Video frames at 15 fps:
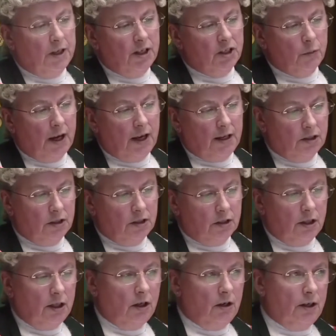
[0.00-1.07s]
pleas were entered
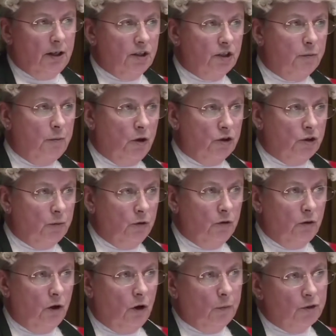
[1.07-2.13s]
at the earliest
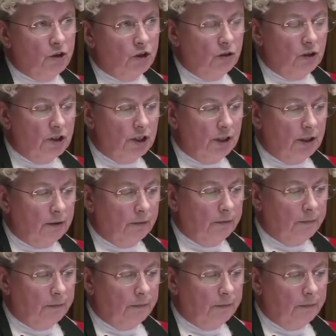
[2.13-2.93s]
possible opportunity.